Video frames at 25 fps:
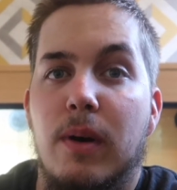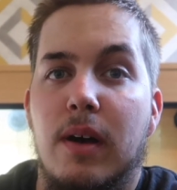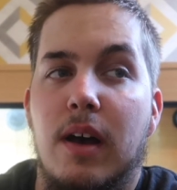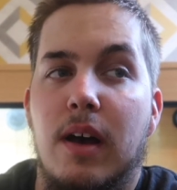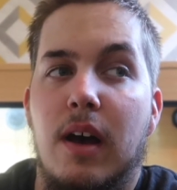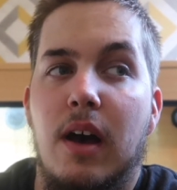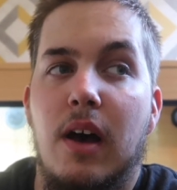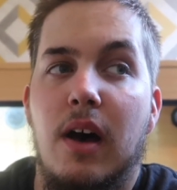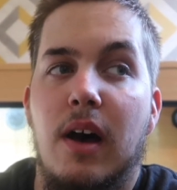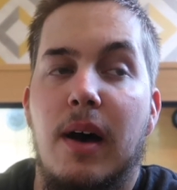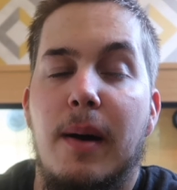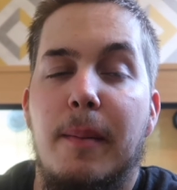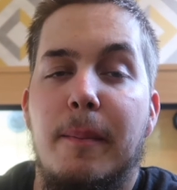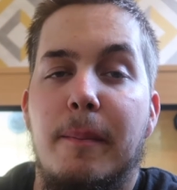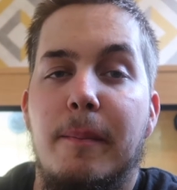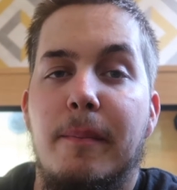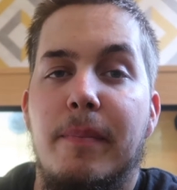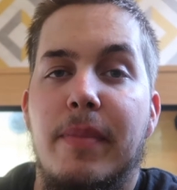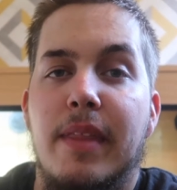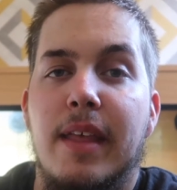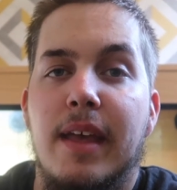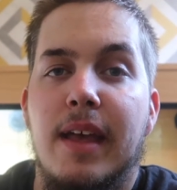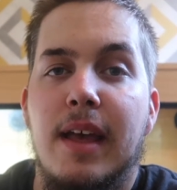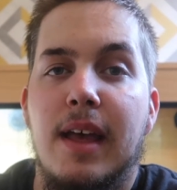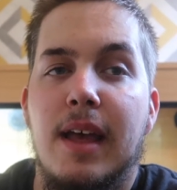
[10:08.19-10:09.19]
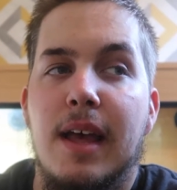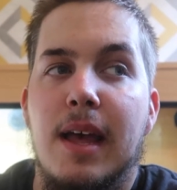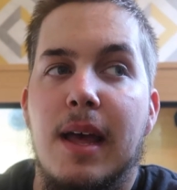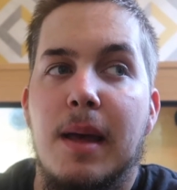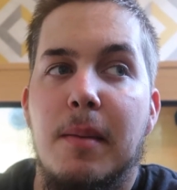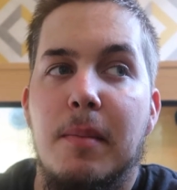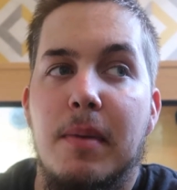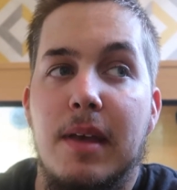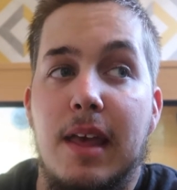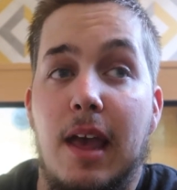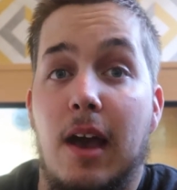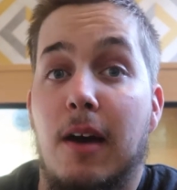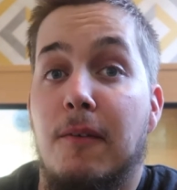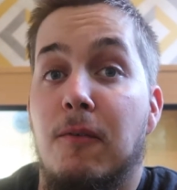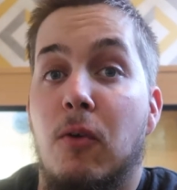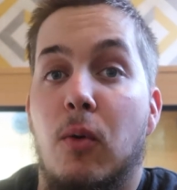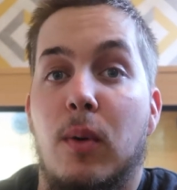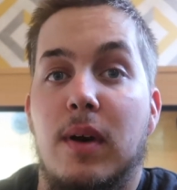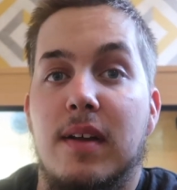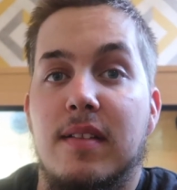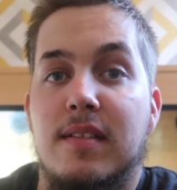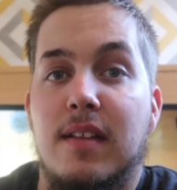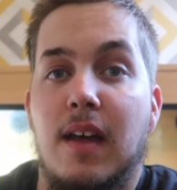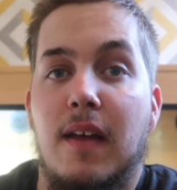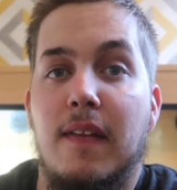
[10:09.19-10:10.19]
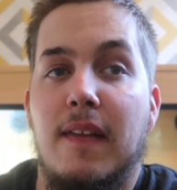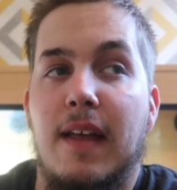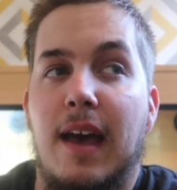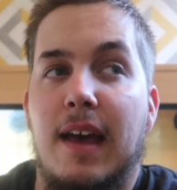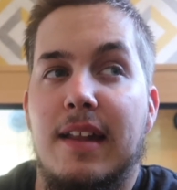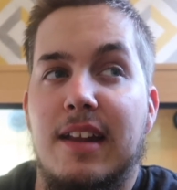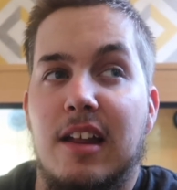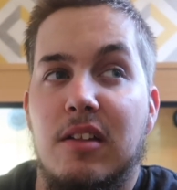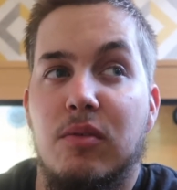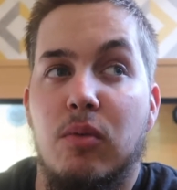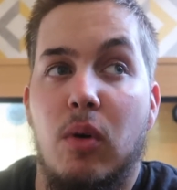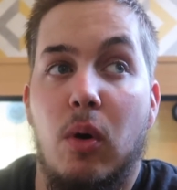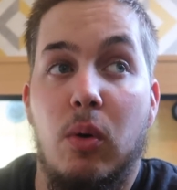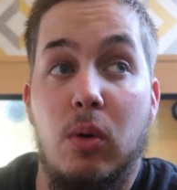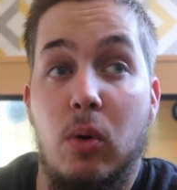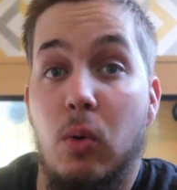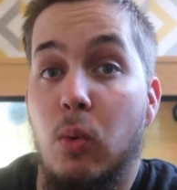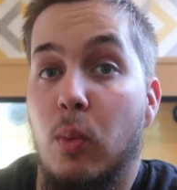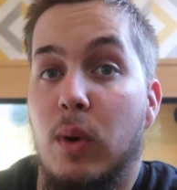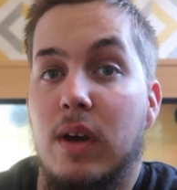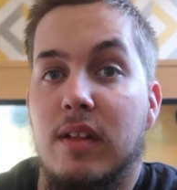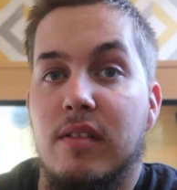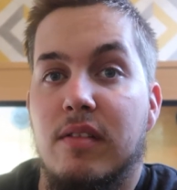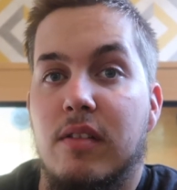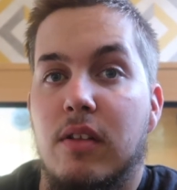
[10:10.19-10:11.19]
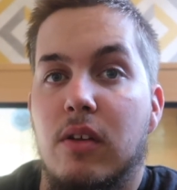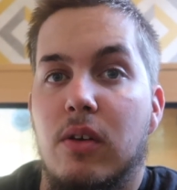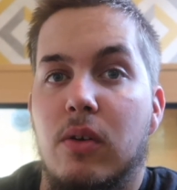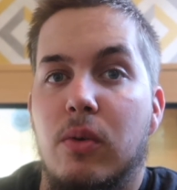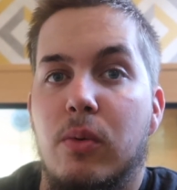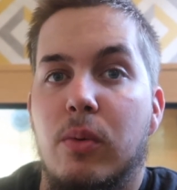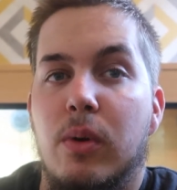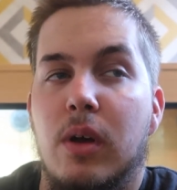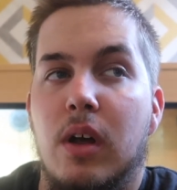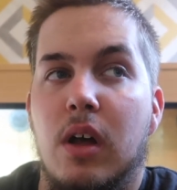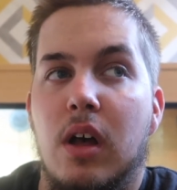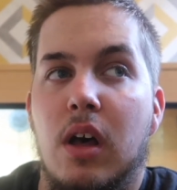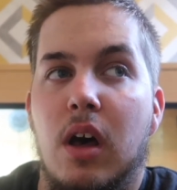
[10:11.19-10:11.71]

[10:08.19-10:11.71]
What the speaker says: But yeah, I've always done that, and that's what I would always do.